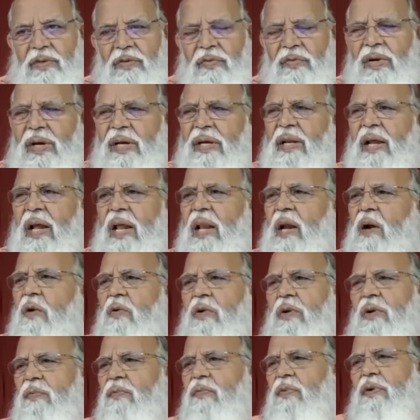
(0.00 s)
We tell
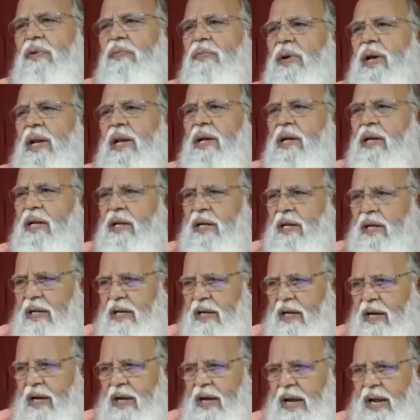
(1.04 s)
out of
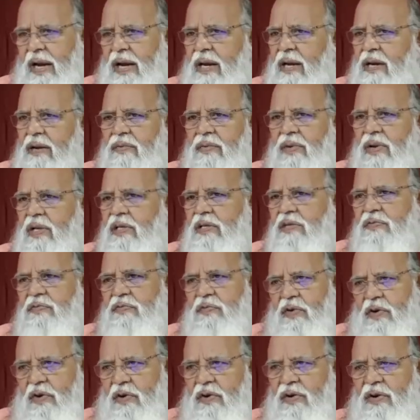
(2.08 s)
formality and reverence
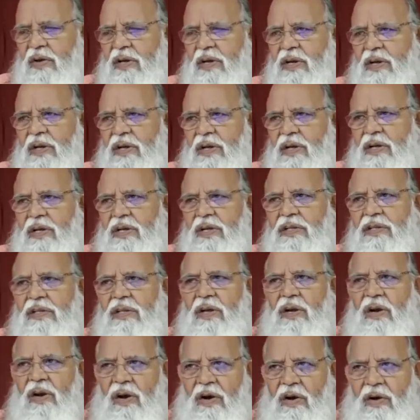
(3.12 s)
for
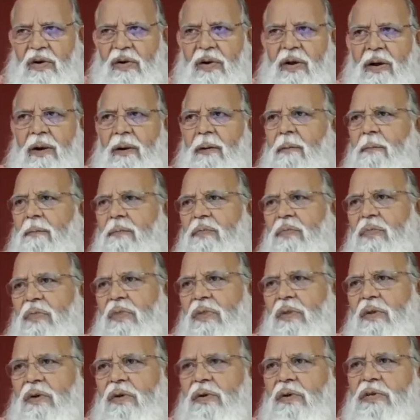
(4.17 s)
the Lord,
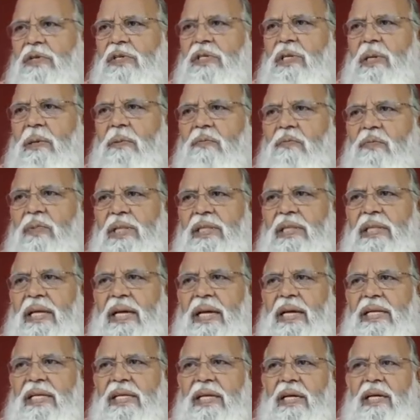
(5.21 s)
Krishnam
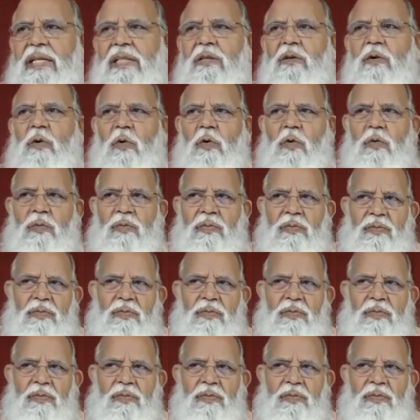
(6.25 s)
Vande Guru.